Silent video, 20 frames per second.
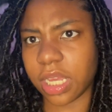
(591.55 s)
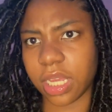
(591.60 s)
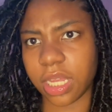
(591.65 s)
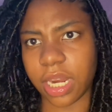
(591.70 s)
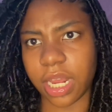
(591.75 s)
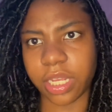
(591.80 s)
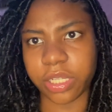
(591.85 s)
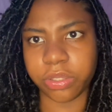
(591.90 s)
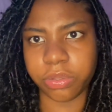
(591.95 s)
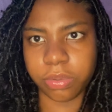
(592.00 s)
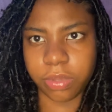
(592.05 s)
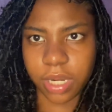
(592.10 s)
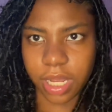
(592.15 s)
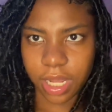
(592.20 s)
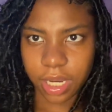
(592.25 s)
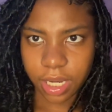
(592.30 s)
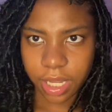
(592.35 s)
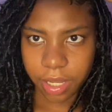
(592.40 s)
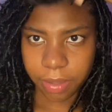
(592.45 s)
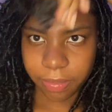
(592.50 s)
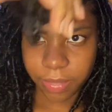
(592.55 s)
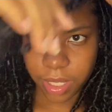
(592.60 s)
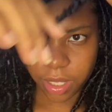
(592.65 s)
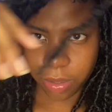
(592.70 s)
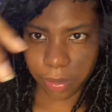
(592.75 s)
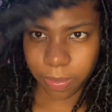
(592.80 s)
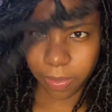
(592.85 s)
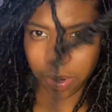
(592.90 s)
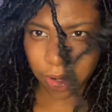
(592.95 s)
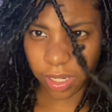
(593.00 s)
I do not like middle
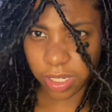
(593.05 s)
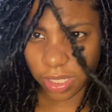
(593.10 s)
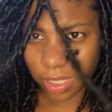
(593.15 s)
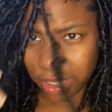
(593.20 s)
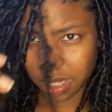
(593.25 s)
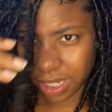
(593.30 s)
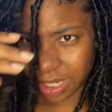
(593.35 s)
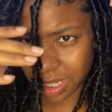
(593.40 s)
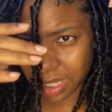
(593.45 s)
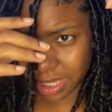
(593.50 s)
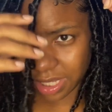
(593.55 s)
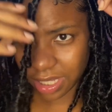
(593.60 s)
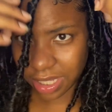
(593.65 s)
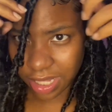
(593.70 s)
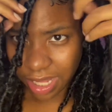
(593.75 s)
parts because